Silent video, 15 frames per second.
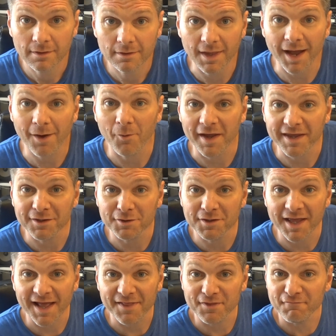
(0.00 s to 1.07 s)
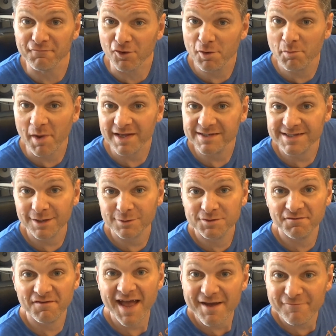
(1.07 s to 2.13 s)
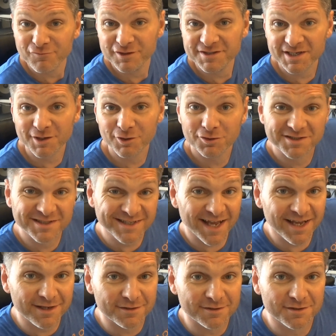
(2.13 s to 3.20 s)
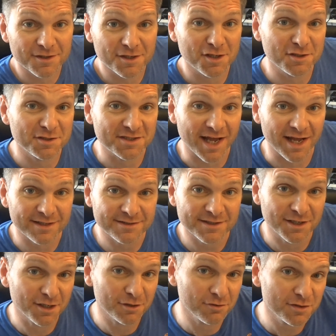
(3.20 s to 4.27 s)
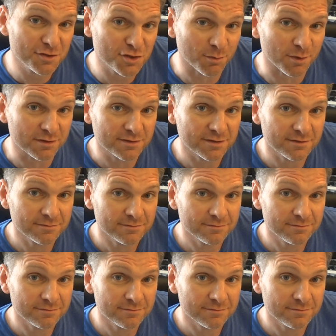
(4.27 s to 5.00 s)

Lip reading: That way you'll get the very best out of every single second that you sat at your instrument.